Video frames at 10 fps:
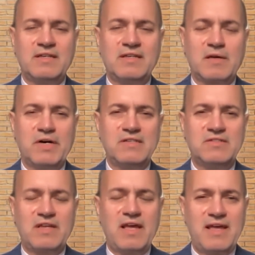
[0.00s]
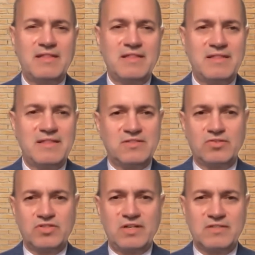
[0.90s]
gigabytes and the
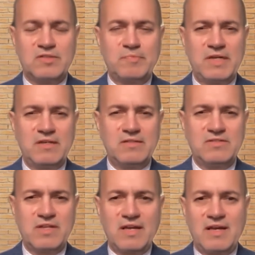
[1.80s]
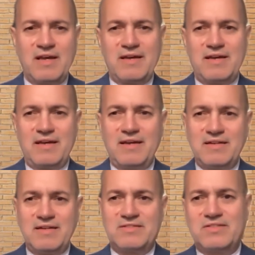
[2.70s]
associated speeds. And
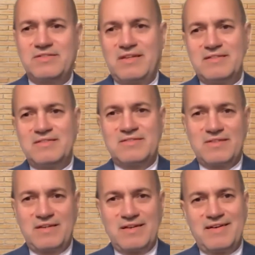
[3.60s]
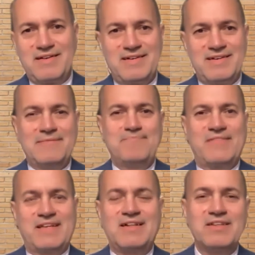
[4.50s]
it's
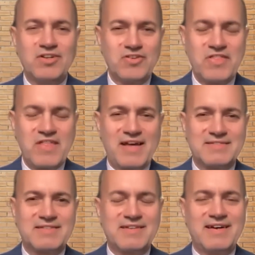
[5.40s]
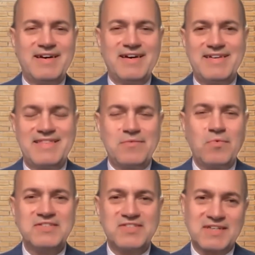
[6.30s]
clear that the
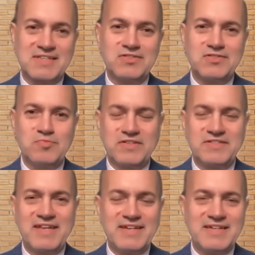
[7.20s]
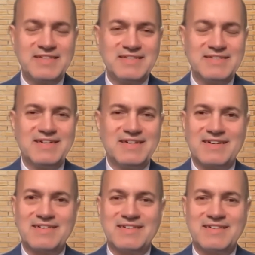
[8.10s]
ones that consume more data are